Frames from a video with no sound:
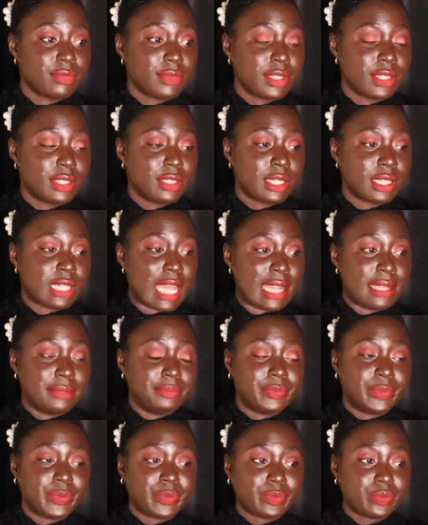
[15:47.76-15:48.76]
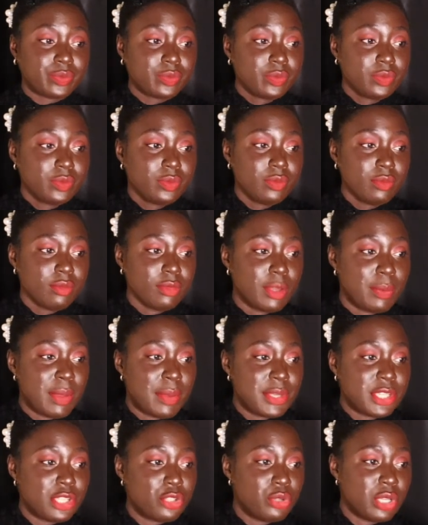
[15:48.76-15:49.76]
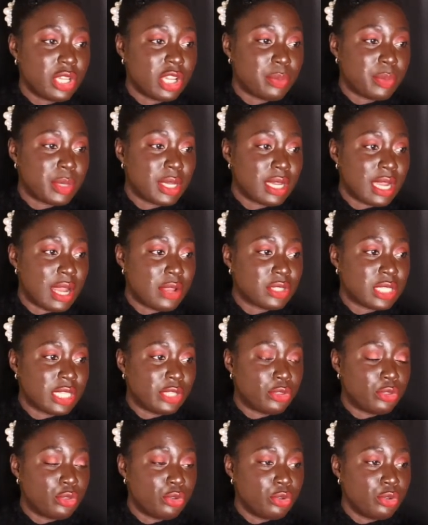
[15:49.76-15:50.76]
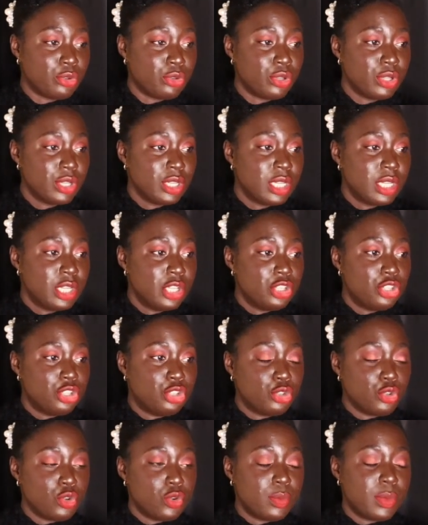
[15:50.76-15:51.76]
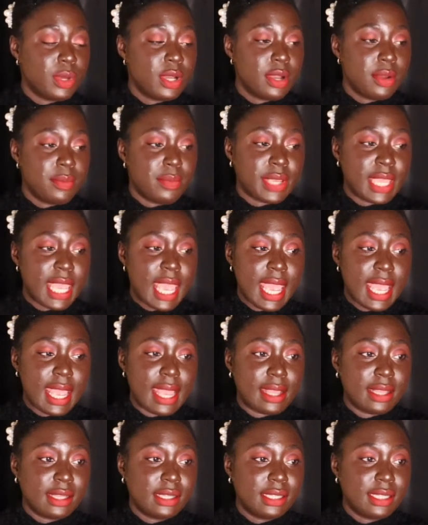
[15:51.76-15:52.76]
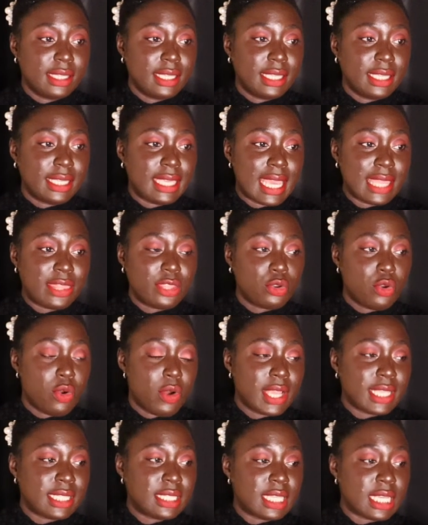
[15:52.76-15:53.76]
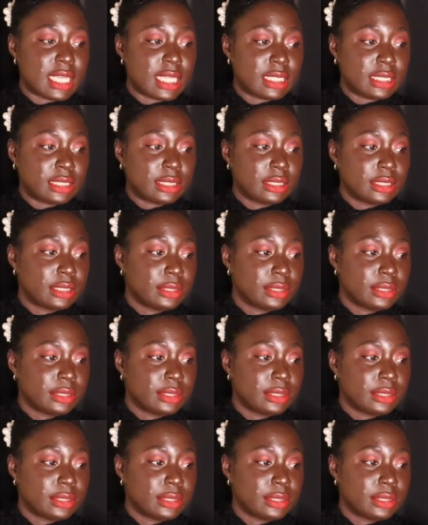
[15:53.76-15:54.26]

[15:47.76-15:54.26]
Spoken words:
Look at that. Maybe she's doing her peer counseling through Zoom, but yeah, get the coin, sis.